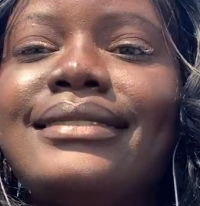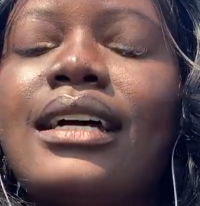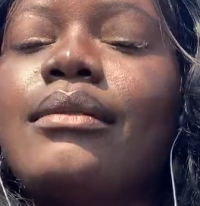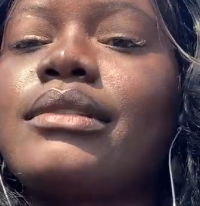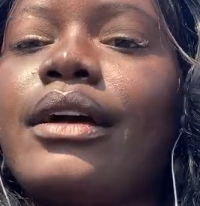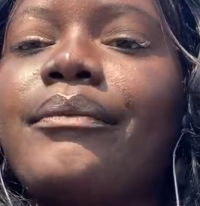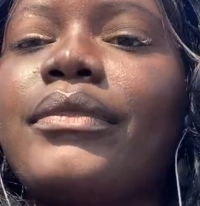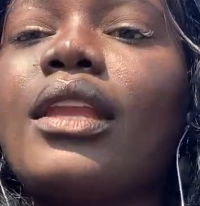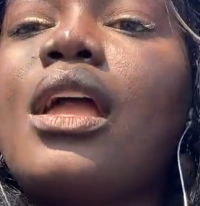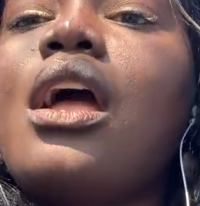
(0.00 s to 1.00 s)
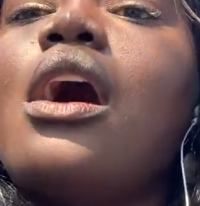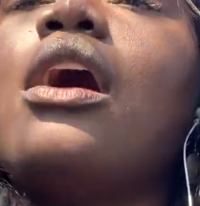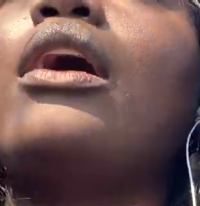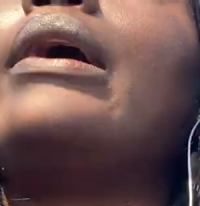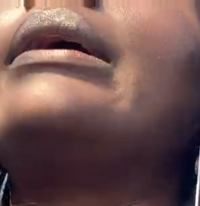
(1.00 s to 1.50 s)
Let's go.
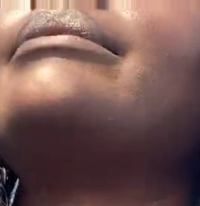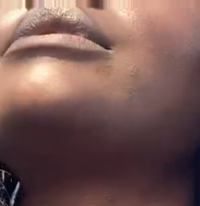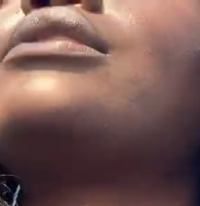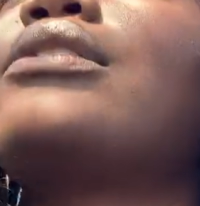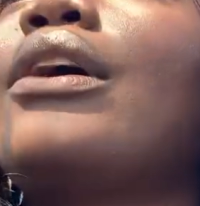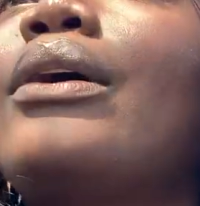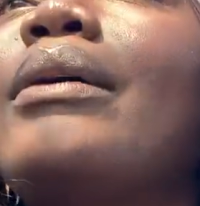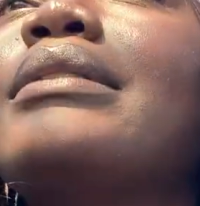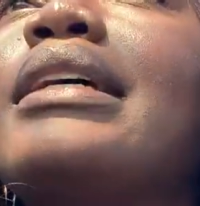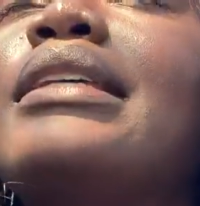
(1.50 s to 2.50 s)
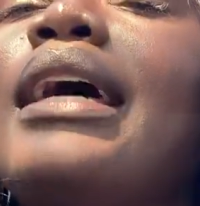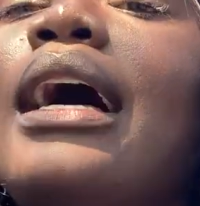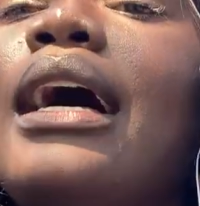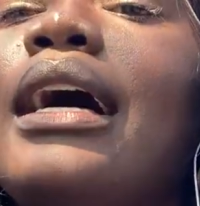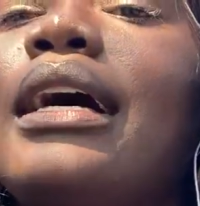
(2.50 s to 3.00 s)
So I was like,
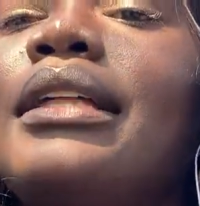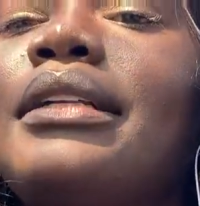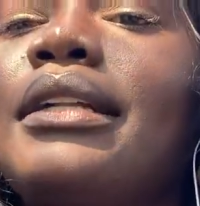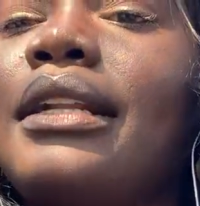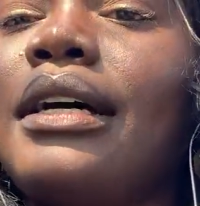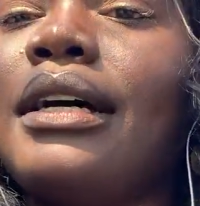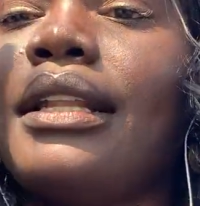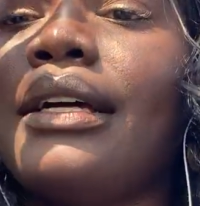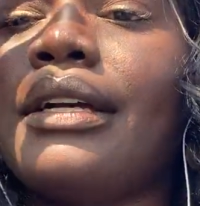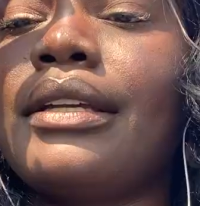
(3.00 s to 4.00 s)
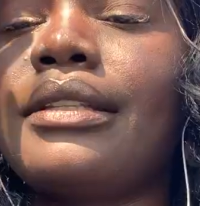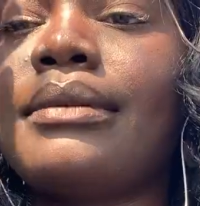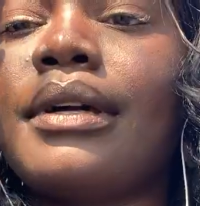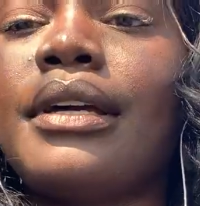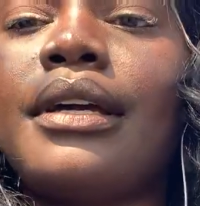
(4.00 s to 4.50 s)
yeah, like, he's
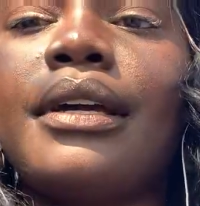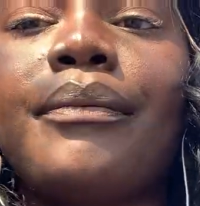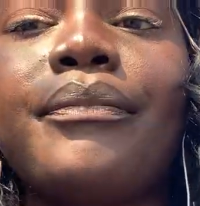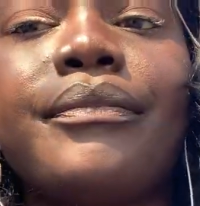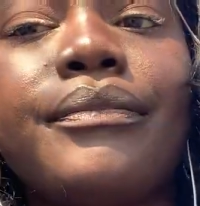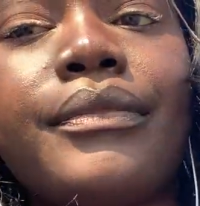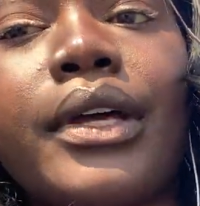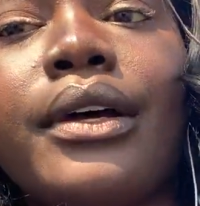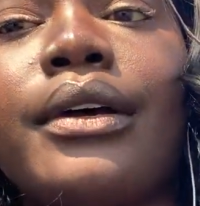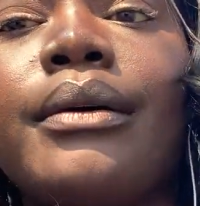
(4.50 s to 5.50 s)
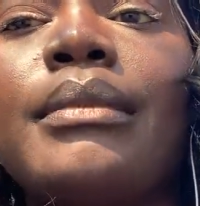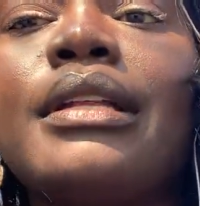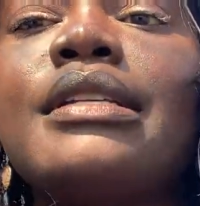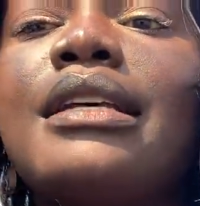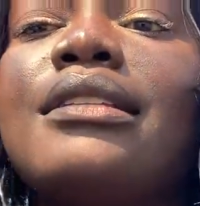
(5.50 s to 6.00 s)
white. And
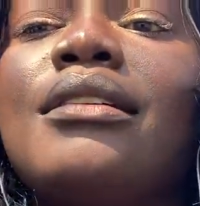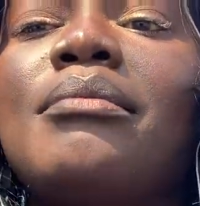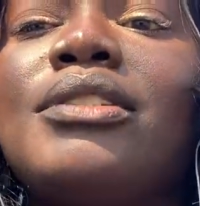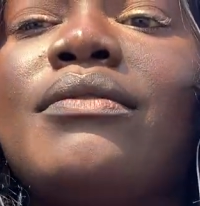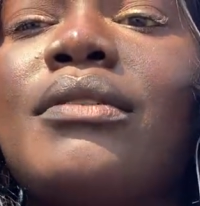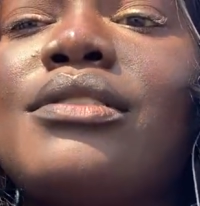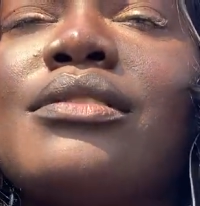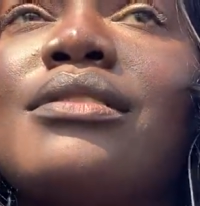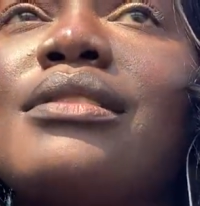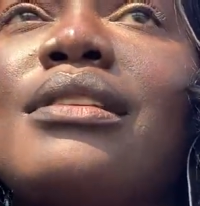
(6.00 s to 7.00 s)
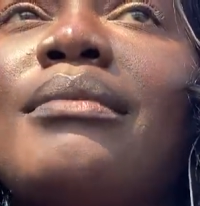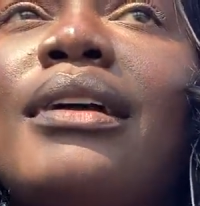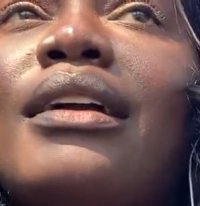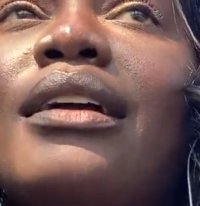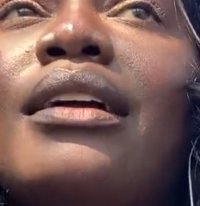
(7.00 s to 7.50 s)
he's asking a bunch of questions, and I'm
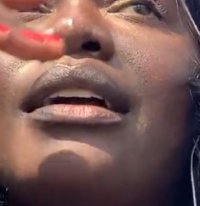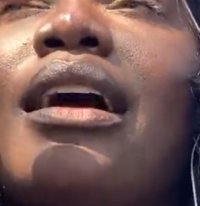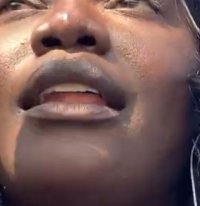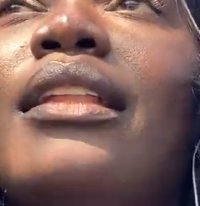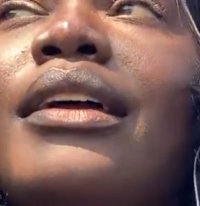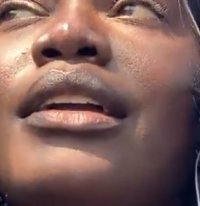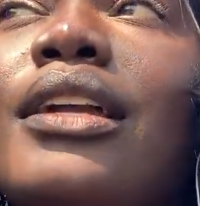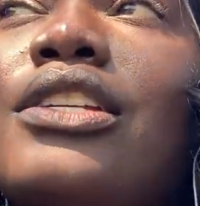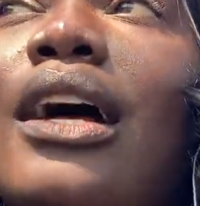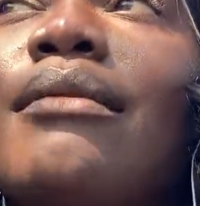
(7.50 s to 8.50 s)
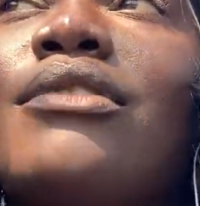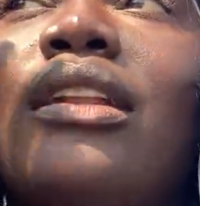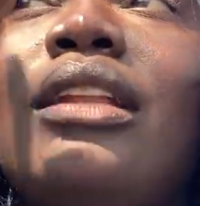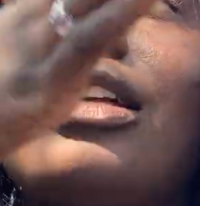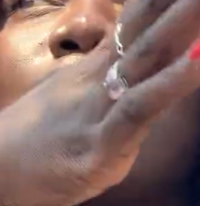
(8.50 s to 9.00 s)
like, kind of like, I'm
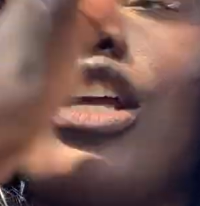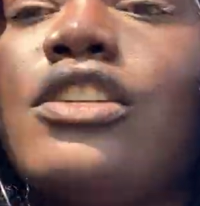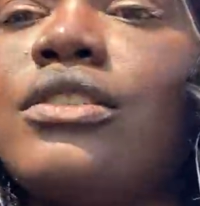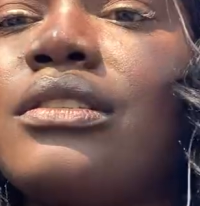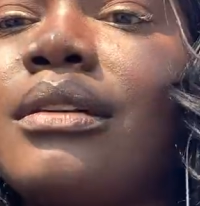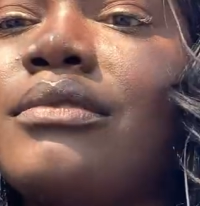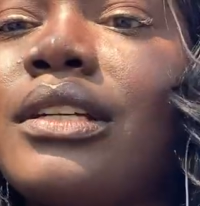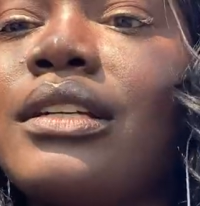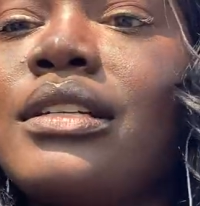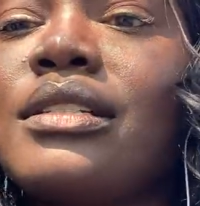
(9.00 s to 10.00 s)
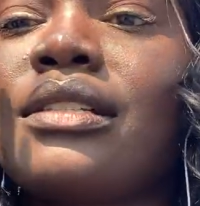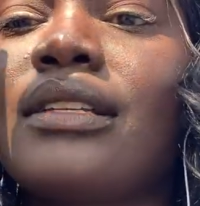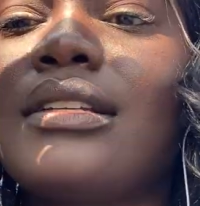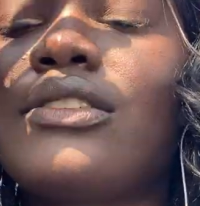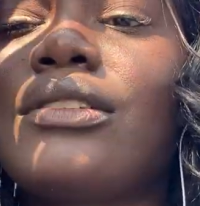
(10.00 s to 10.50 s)
trying to like change the subject, because
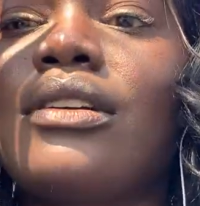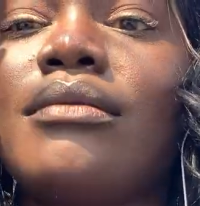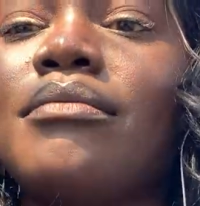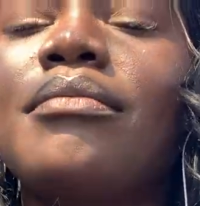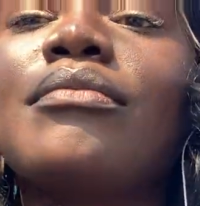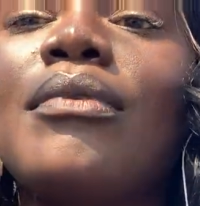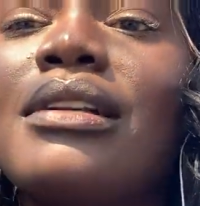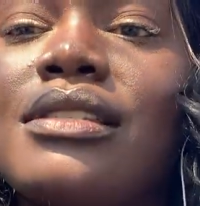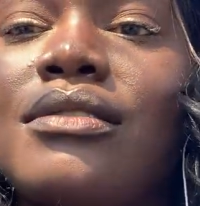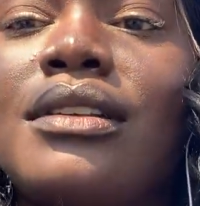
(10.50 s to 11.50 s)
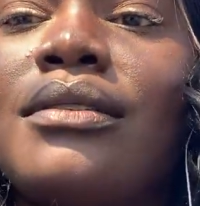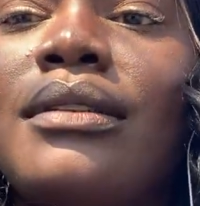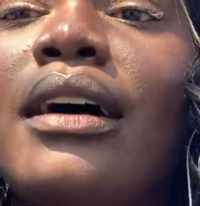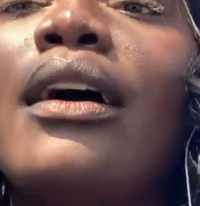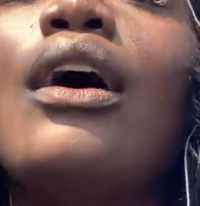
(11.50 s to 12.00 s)
why is he trying to know
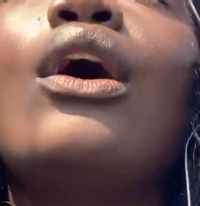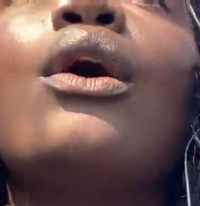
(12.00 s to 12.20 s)
that?